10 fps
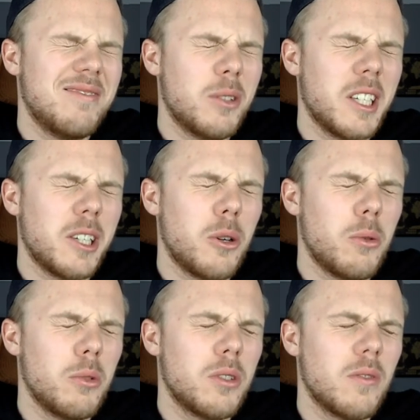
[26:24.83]
it
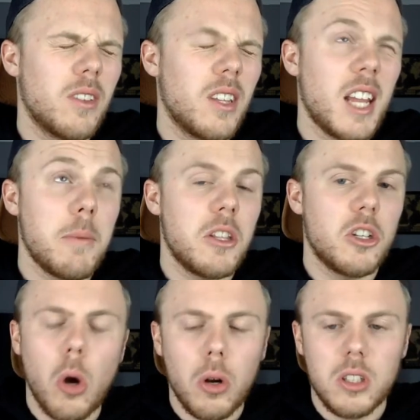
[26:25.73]
called? The Name of the
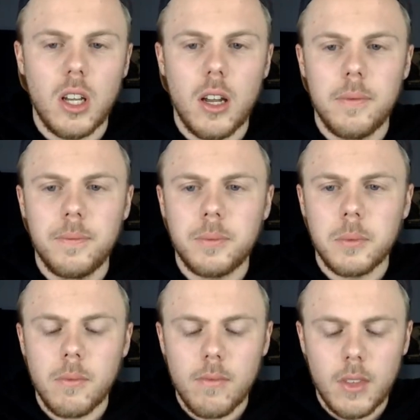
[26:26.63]
Doctor.
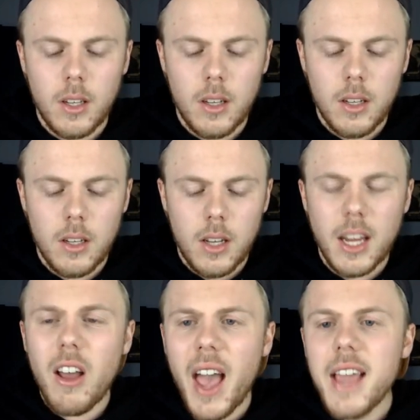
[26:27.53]

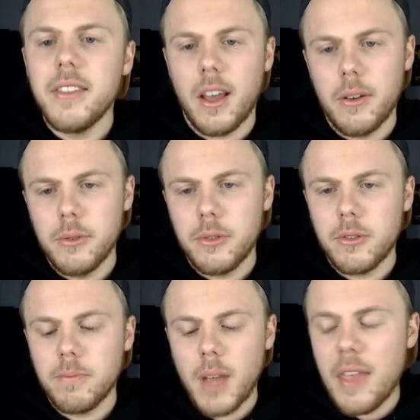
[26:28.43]
And I hate those.
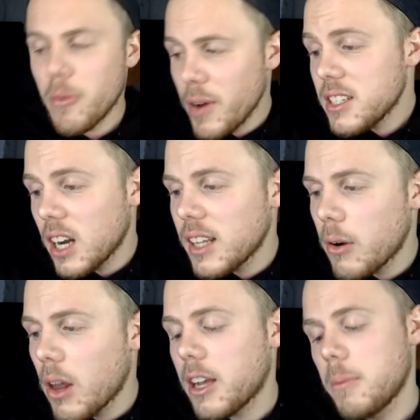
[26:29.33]
And the reason I don't
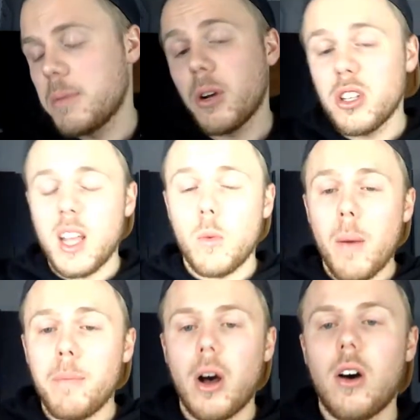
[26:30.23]
like them is because they're
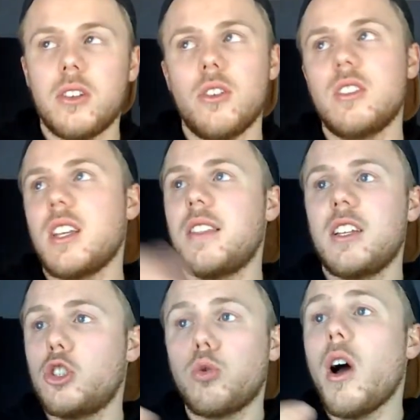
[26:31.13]
one-parters and they
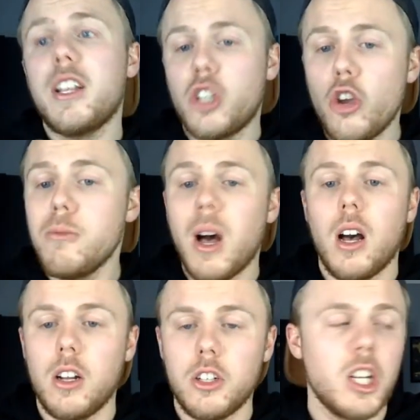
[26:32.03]
try too
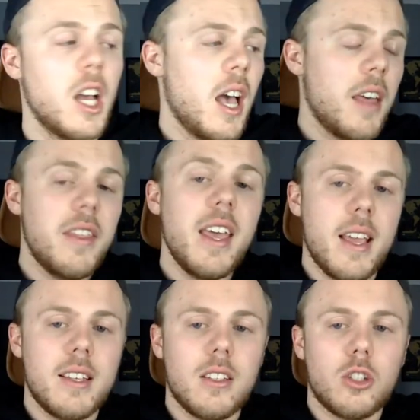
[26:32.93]
much.
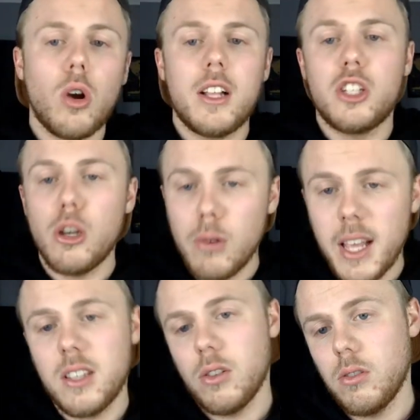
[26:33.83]
This tried too
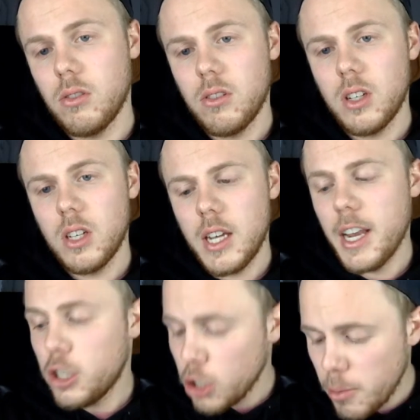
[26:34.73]
little.
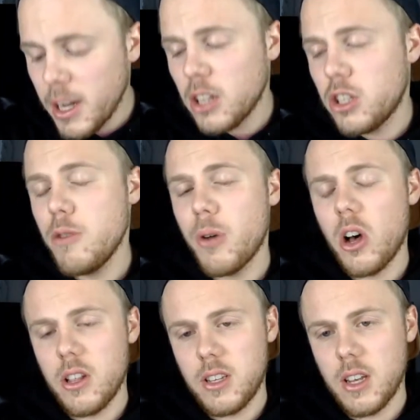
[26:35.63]
It should have been a
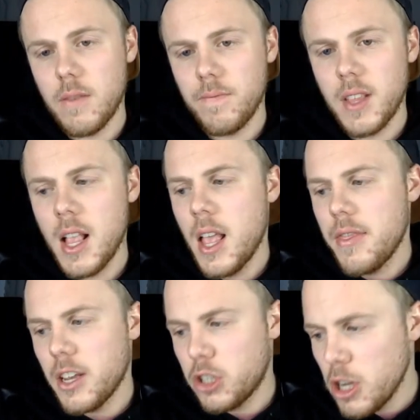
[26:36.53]
two-parter.
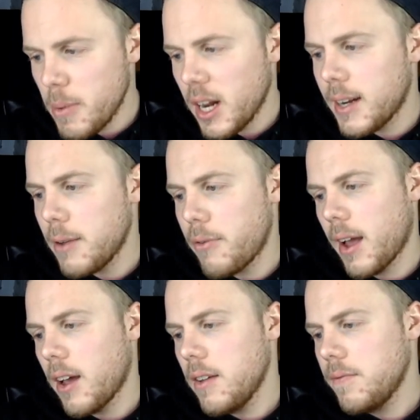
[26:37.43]
There should have been a
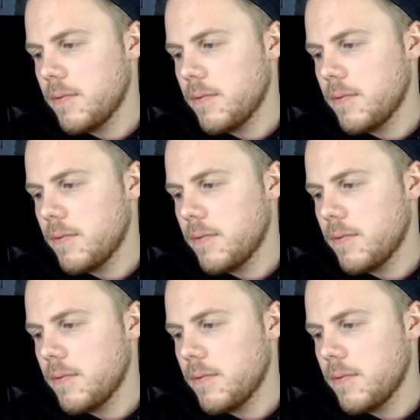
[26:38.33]
cliffhanger.